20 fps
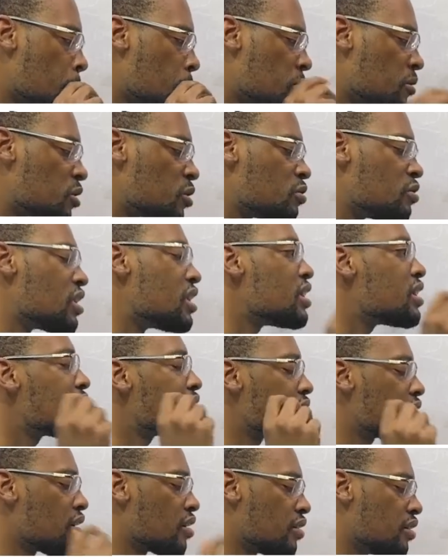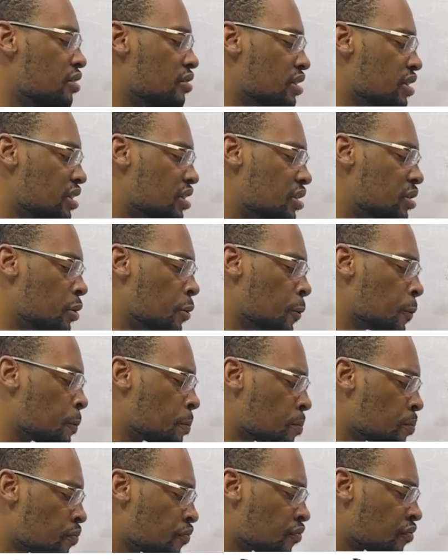towards the resistor.
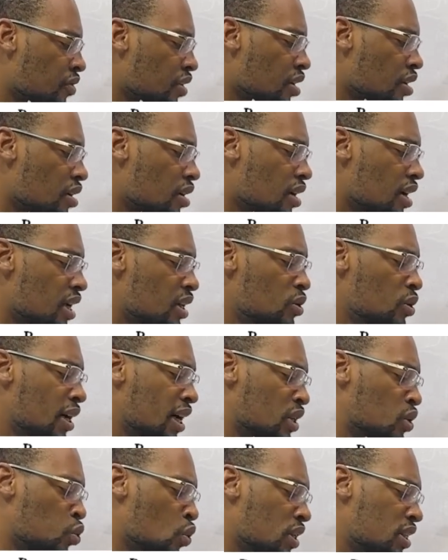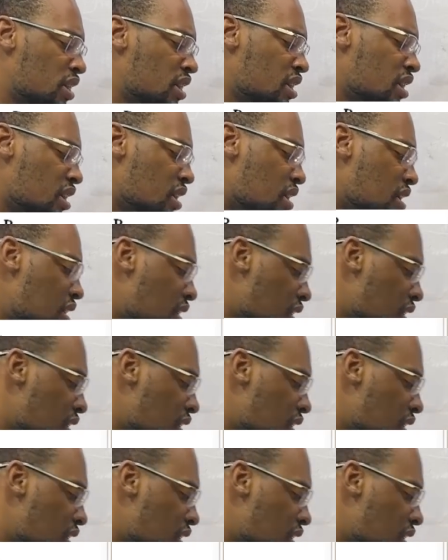And look at one thing in this